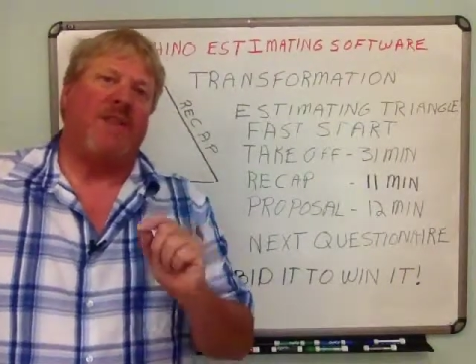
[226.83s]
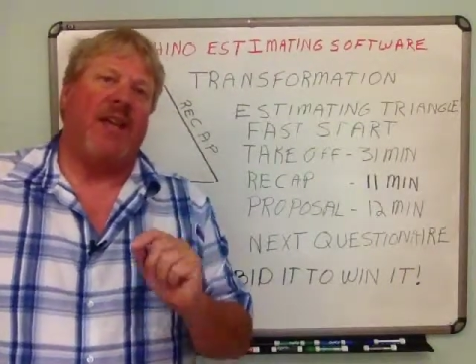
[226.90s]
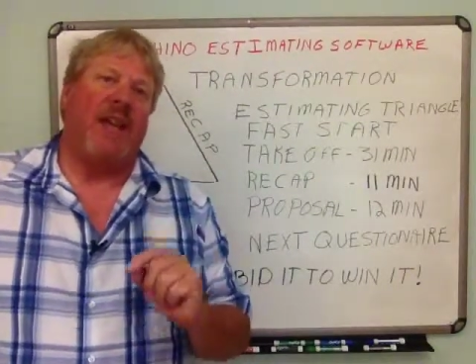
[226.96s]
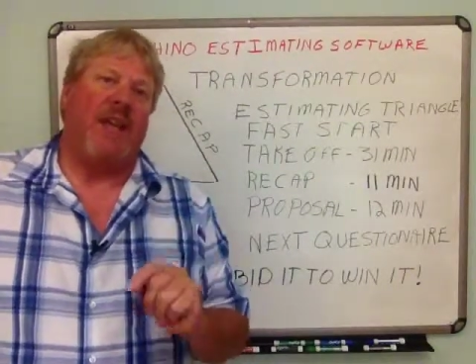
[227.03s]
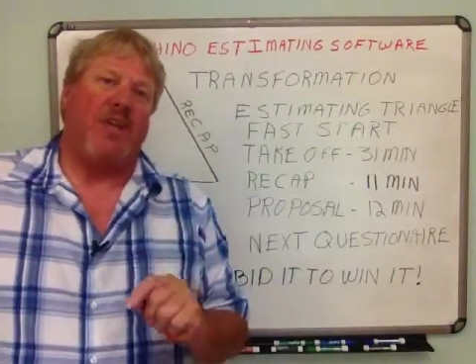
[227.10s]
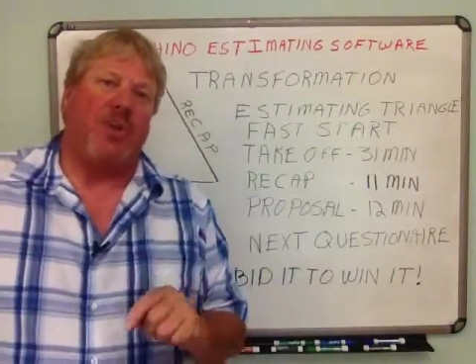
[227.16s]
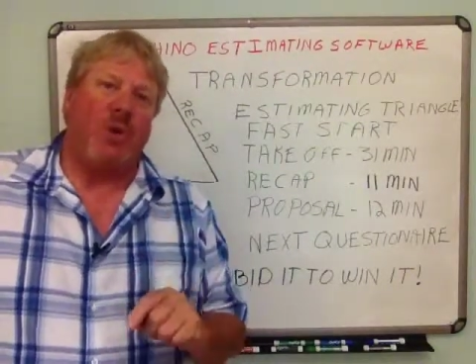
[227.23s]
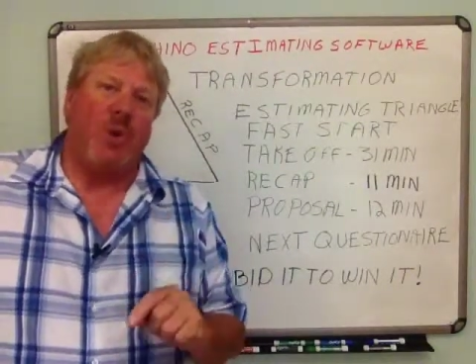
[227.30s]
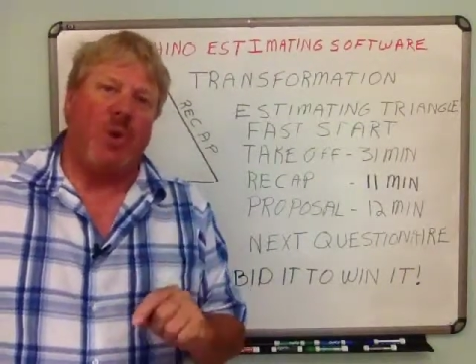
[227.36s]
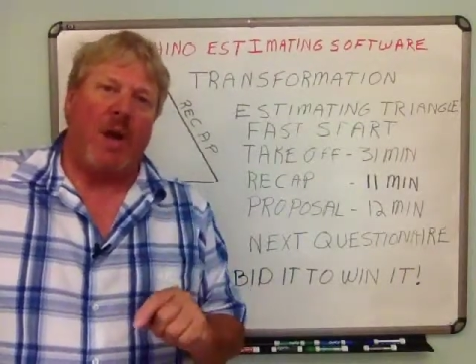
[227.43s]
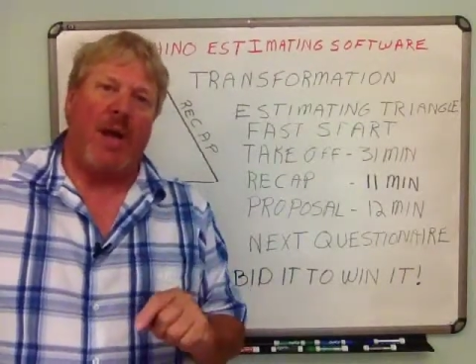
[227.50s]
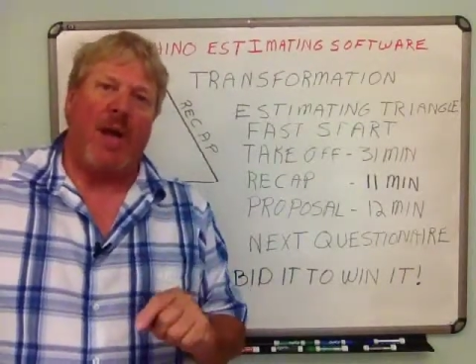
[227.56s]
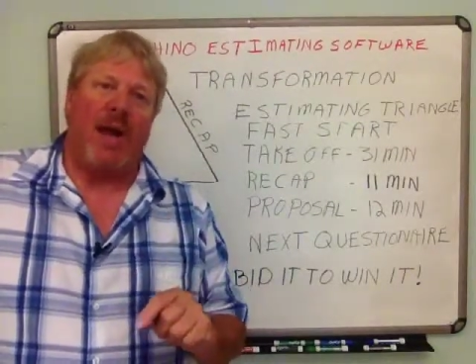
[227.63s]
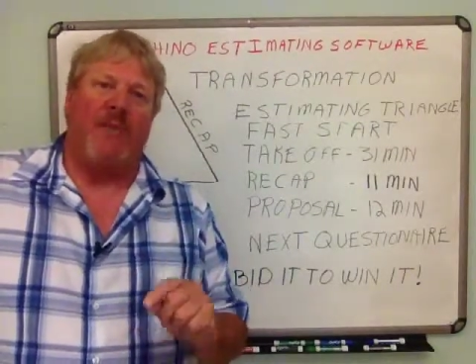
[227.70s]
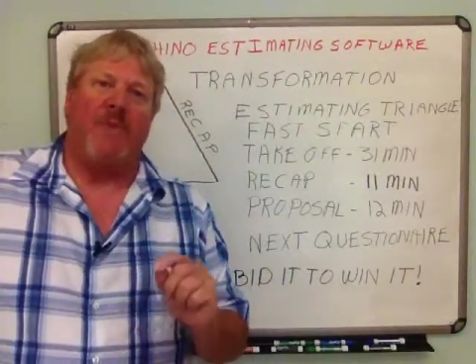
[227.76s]
that you
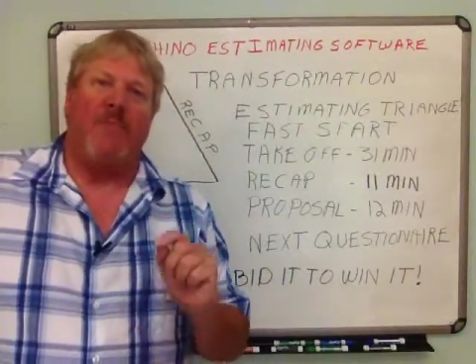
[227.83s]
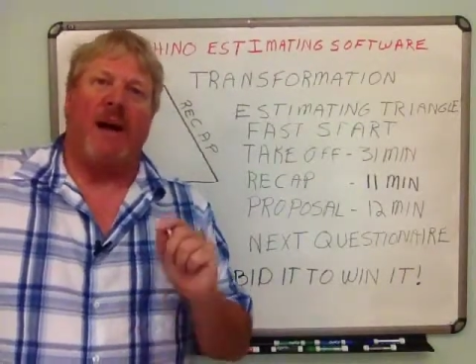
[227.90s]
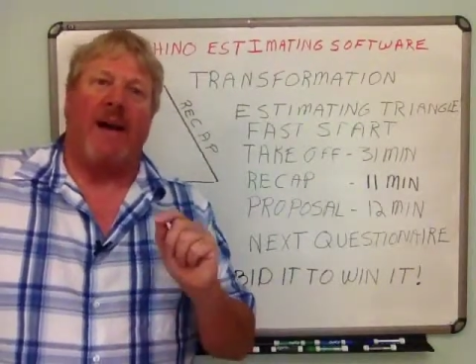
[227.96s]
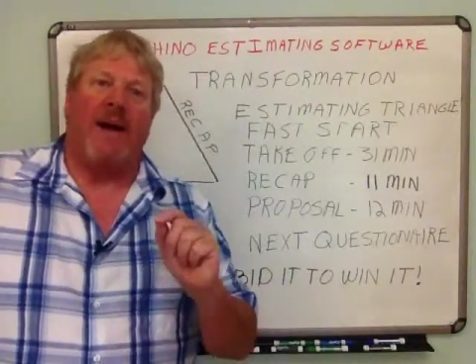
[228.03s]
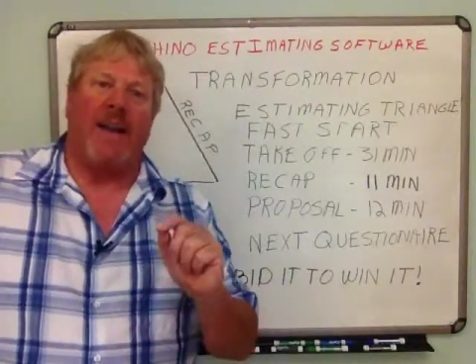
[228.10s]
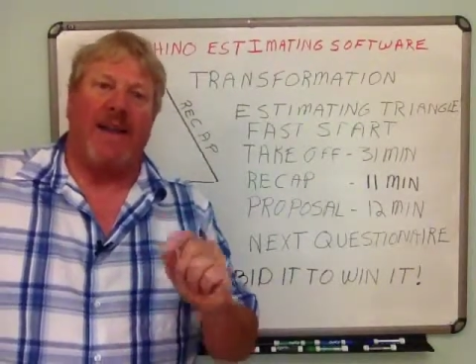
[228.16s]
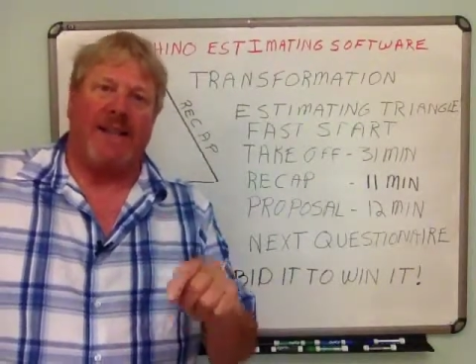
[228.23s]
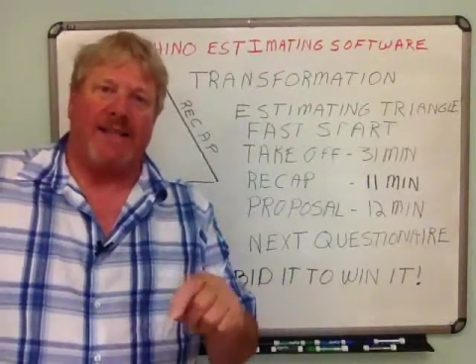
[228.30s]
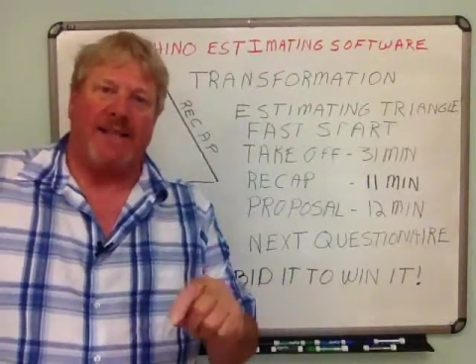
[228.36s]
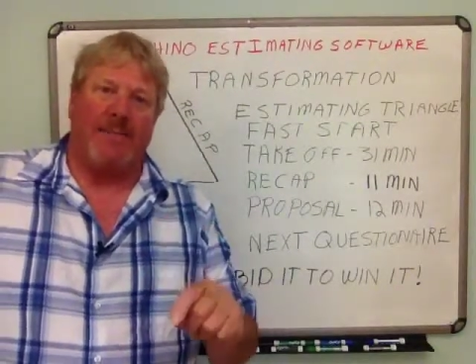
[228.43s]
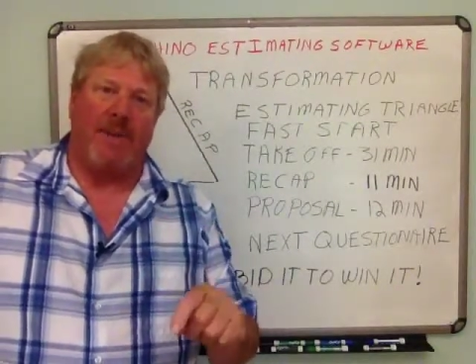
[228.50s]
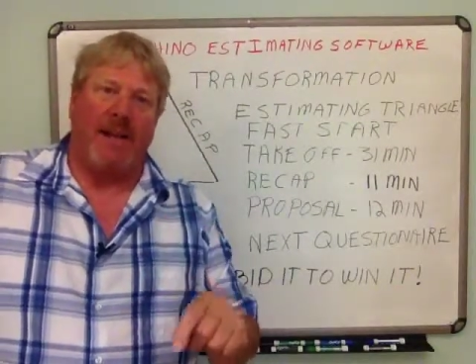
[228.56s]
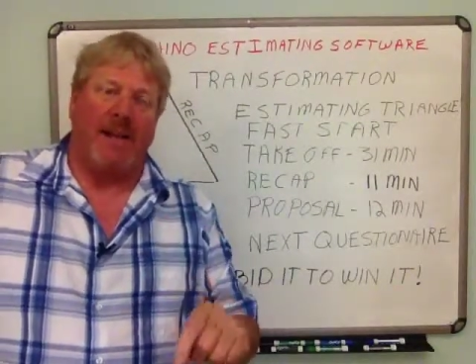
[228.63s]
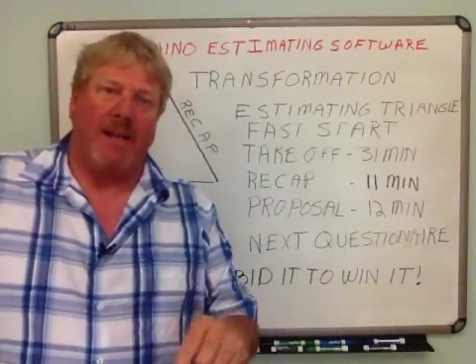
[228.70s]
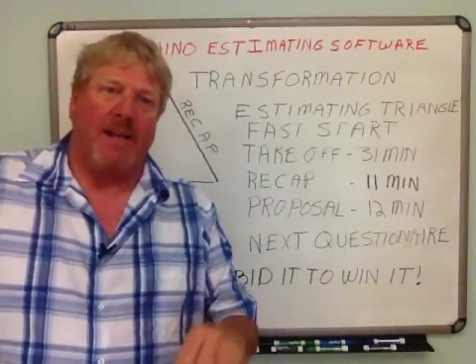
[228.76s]
have about
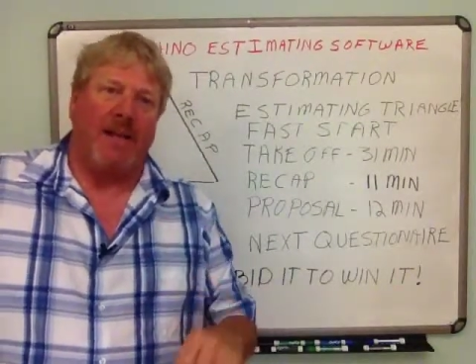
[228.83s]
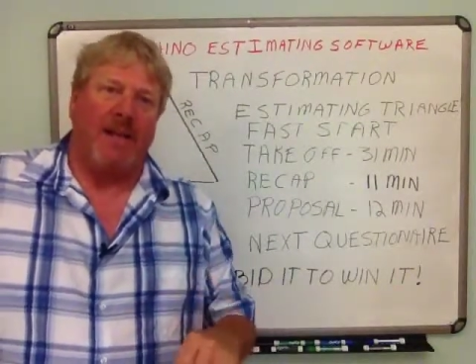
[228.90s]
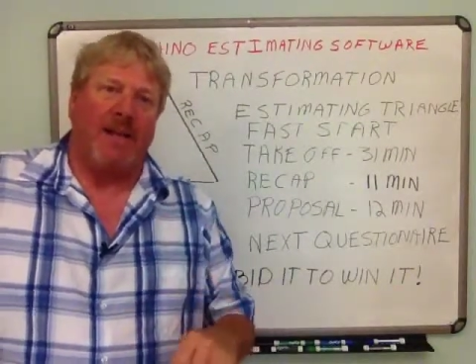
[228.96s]
estimating,